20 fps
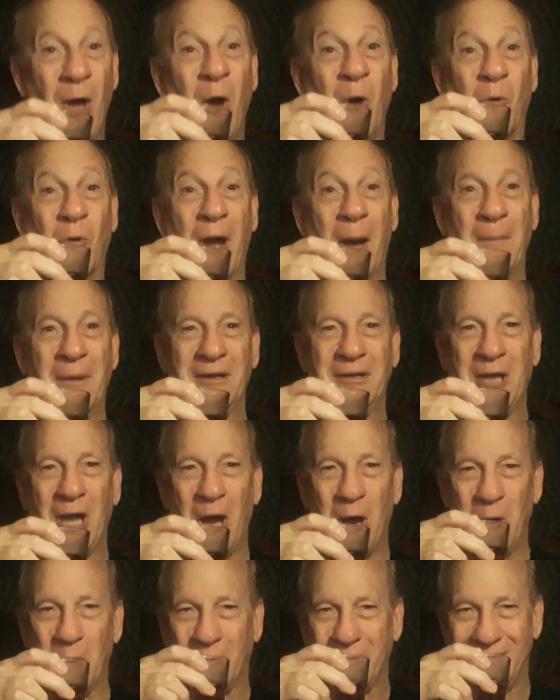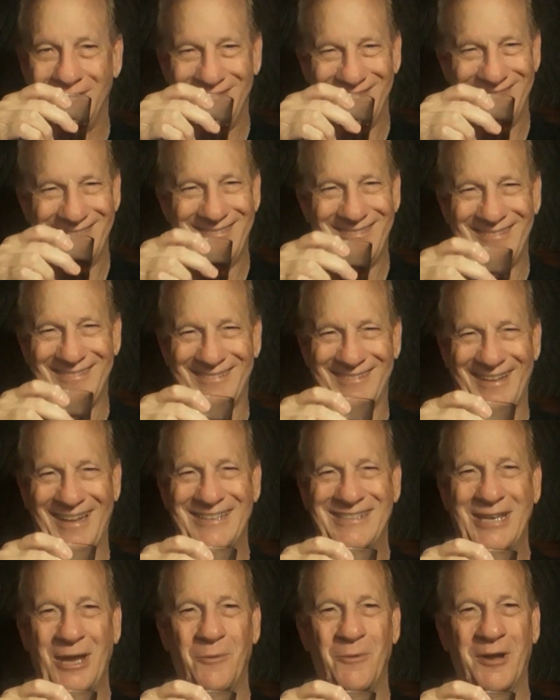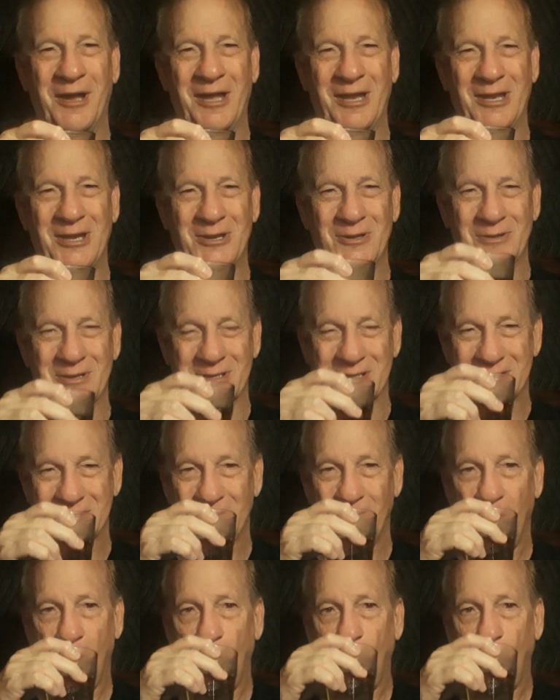Rum and Coke. That's how we're going to do this.